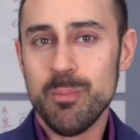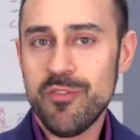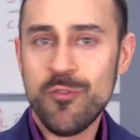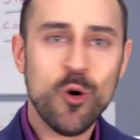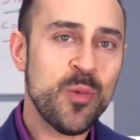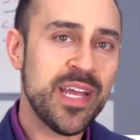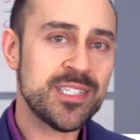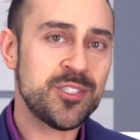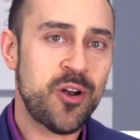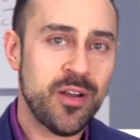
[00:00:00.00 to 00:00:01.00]
Before we
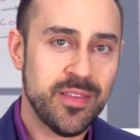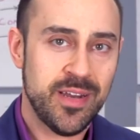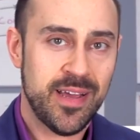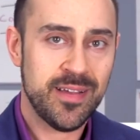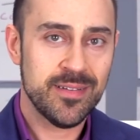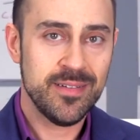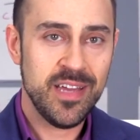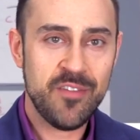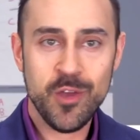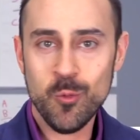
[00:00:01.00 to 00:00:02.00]
get started today,
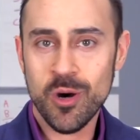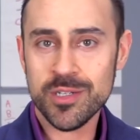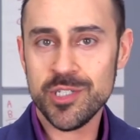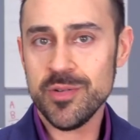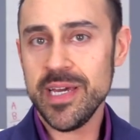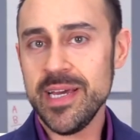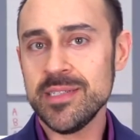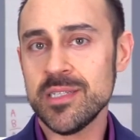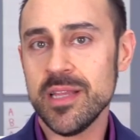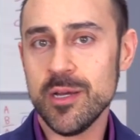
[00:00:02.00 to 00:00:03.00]
if you want to
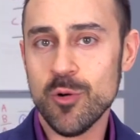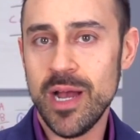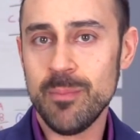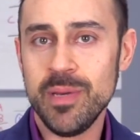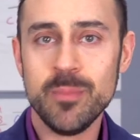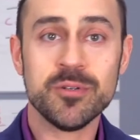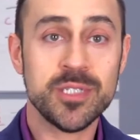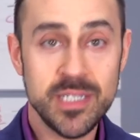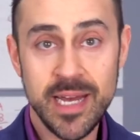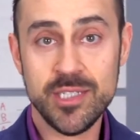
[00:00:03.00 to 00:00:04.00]
easily grab
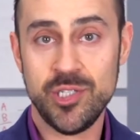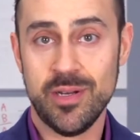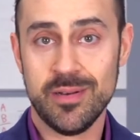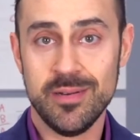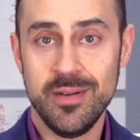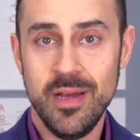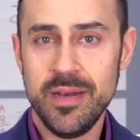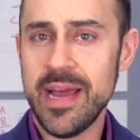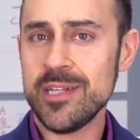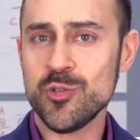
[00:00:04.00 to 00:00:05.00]
people's attention,
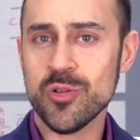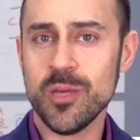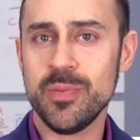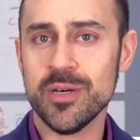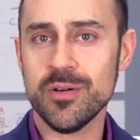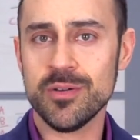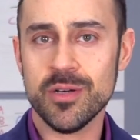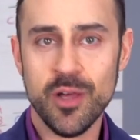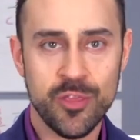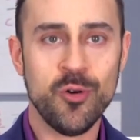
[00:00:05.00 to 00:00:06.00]
naturally build
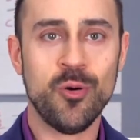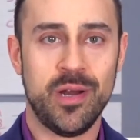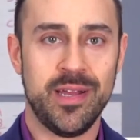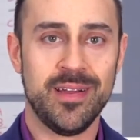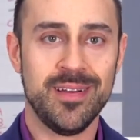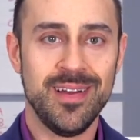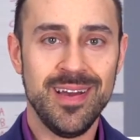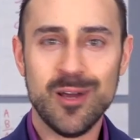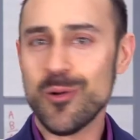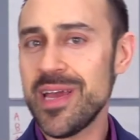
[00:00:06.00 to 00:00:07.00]
authority,
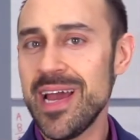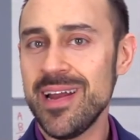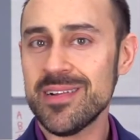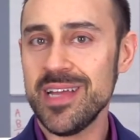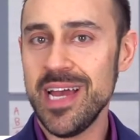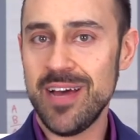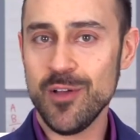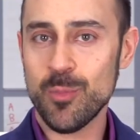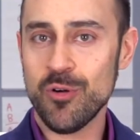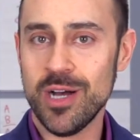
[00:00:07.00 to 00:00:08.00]
and organically have
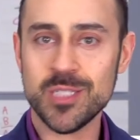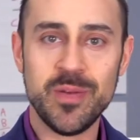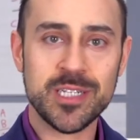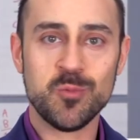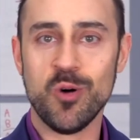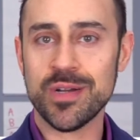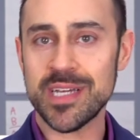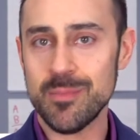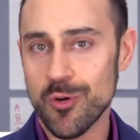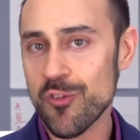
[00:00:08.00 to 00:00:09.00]
your prospects
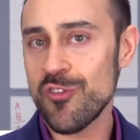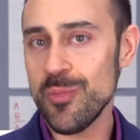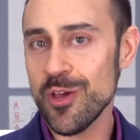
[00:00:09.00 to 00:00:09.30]
wanting more from